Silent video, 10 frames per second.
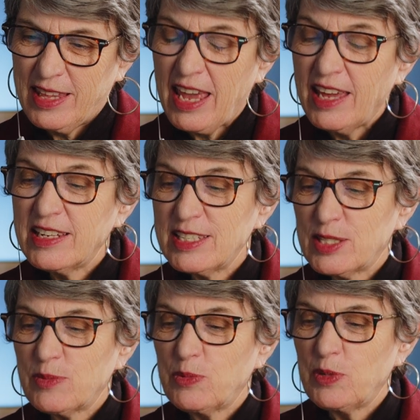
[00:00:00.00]
That
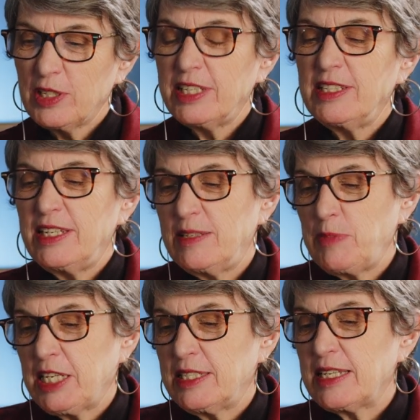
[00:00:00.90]
is really neat,
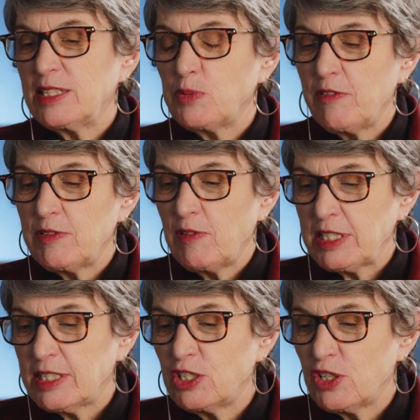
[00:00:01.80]
because as we've
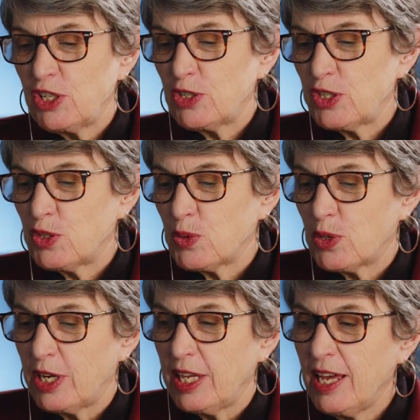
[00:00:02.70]
listened to your
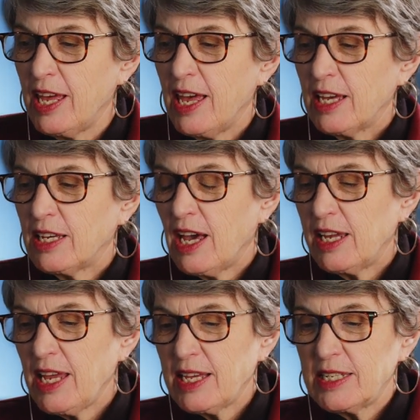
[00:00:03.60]
story,
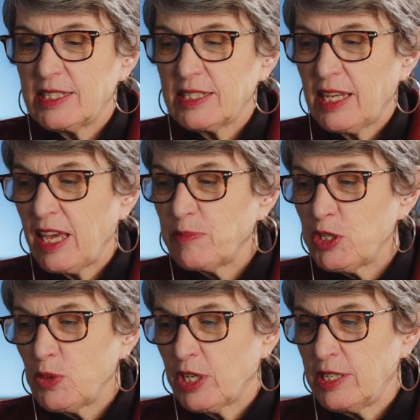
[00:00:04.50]
God has
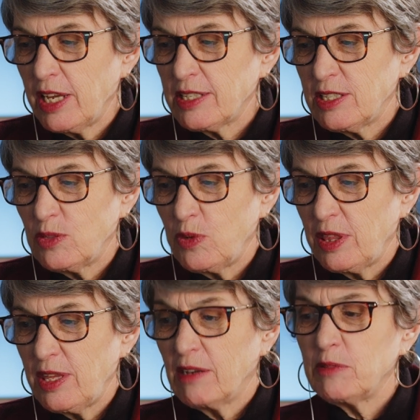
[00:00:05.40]
kept you connected
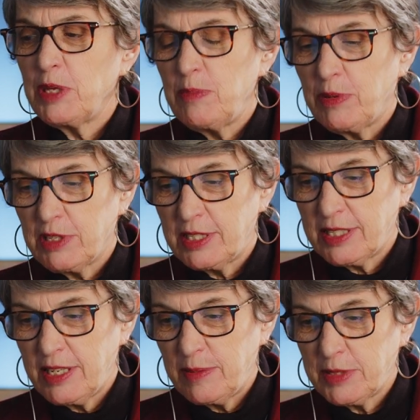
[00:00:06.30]
with young people, it
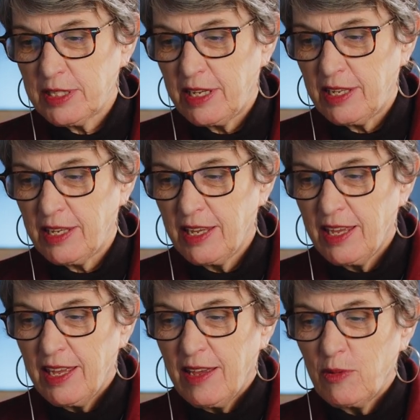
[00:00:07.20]
seems. Like
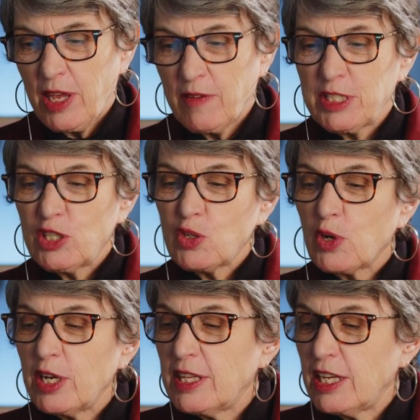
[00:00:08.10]
we have a
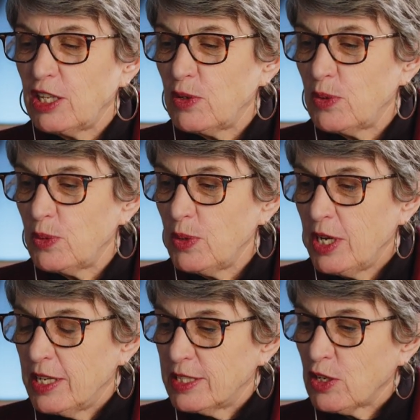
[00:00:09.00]
story that you
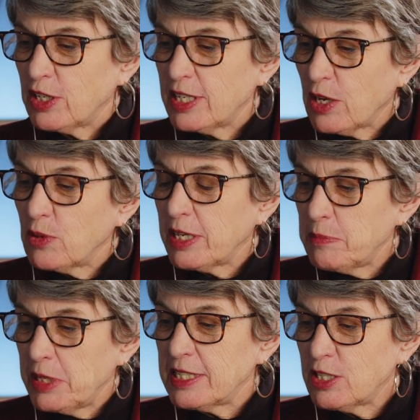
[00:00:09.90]
started out
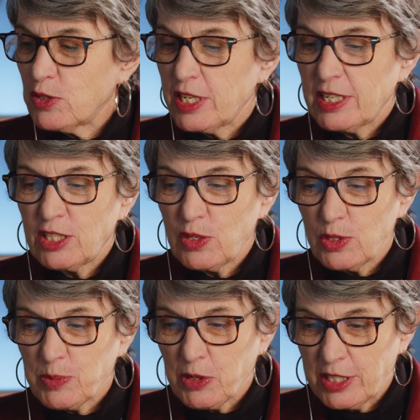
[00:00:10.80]
in ministry as
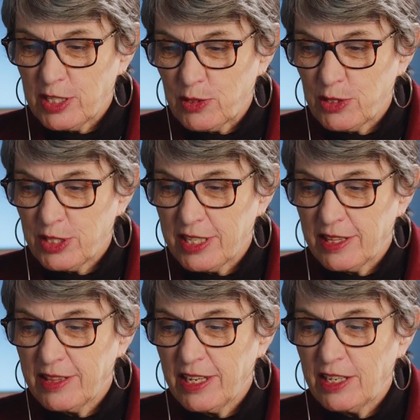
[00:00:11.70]
youth sponsors,
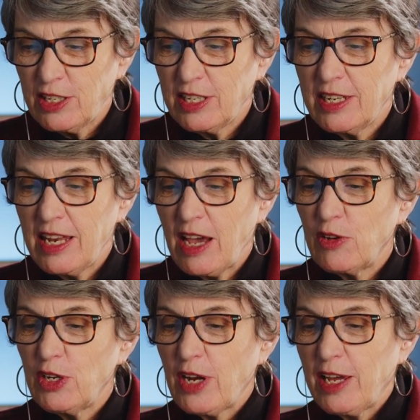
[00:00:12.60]
and then
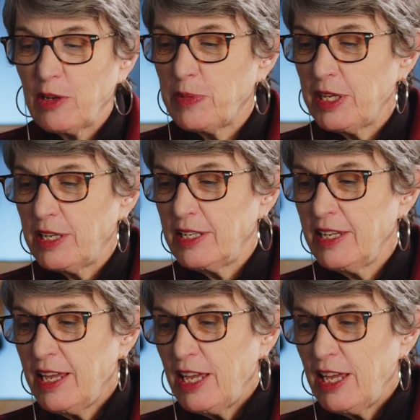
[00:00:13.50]
now you're helping